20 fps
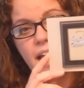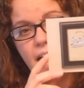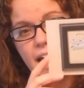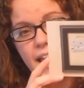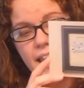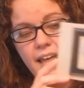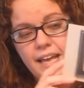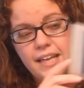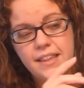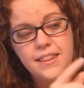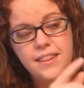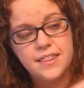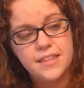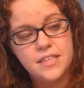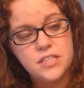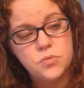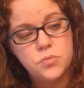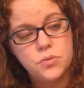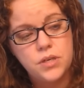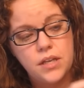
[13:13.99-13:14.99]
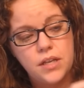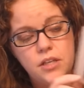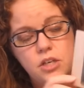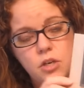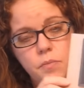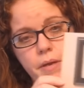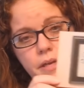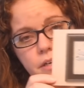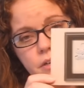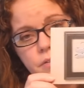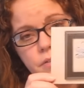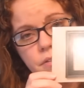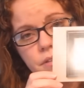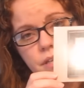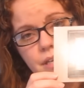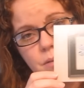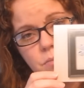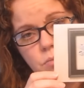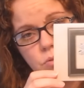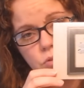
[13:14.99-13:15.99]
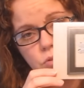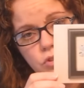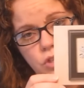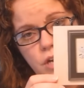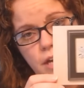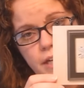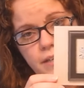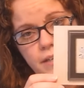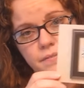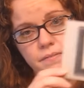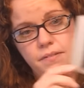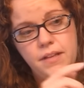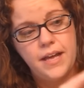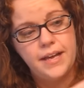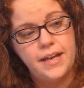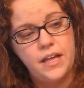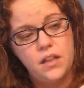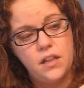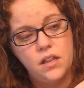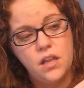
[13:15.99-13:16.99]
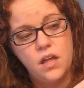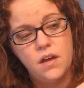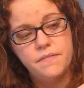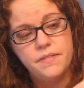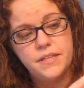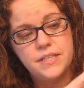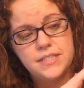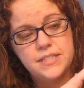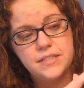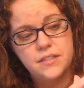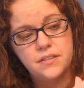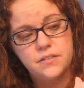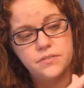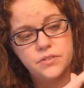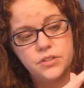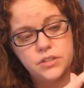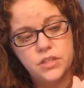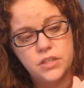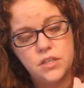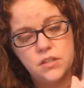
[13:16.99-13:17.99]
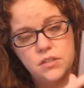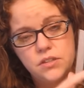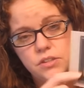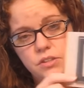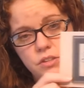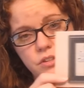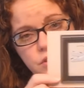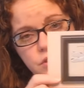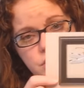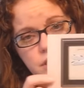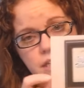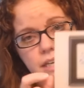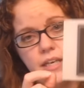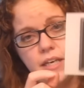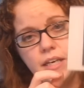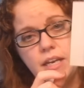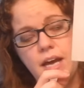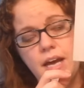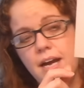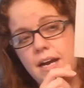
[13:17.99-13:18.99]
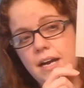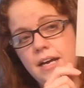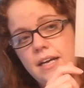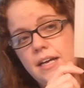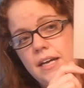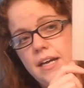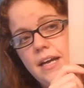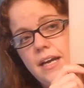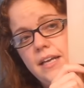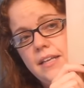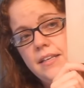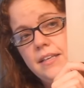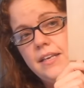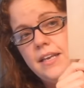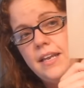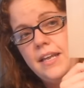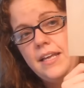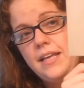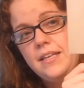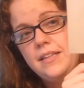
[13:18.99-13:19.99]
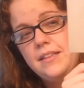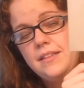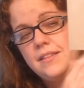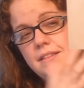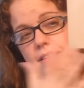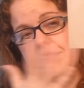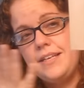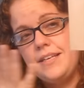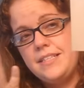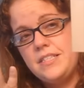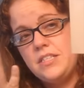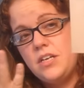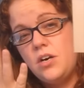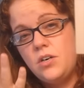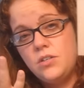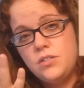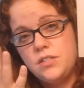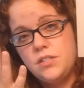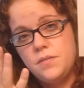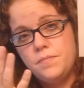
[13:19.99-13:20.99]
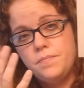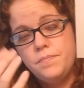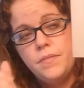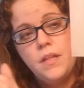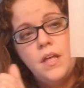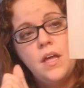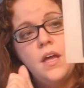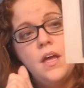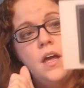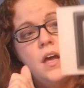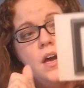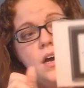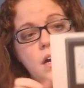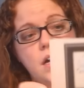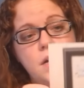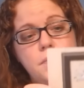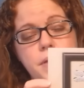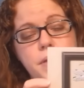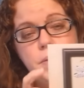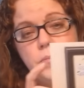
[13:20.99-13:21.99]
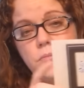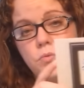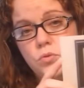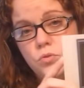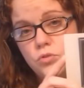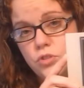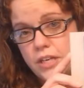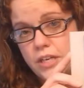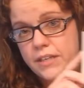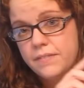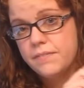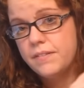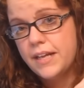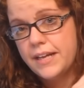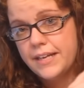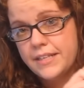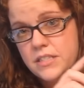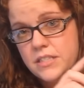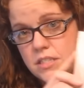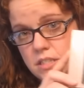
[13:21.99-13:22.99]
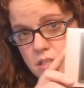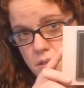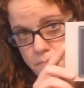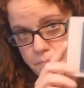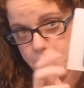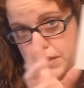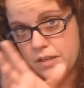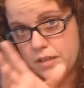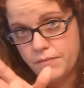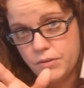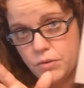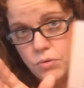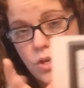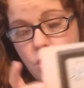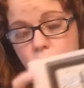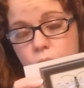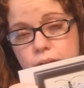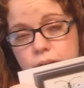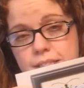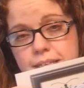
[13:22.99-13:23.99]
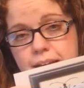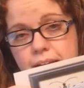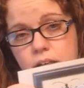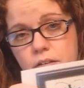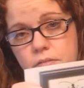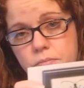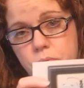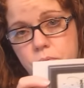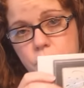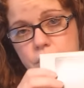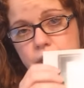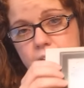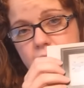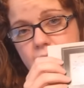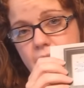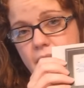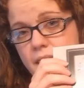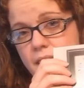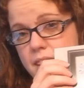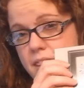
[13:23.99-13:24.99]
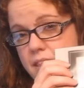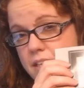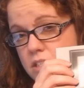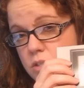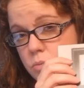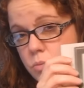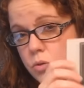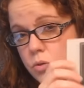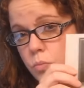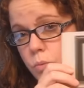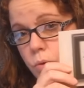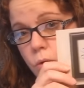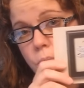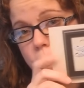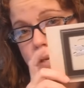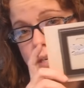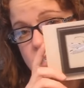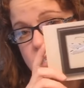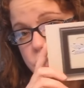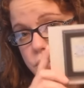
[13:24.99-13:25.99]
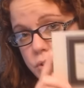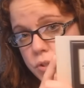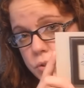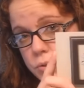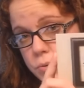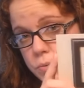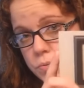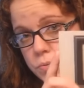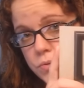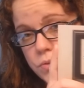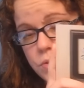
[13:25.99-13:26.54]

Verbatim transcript: I, I, like this one a little better than the Emerald Dragonfly. I love these silver colors and I, uh, it's awesome. Um, Emerald Dragonflies, many of you know, is out of print, and this one will be soon.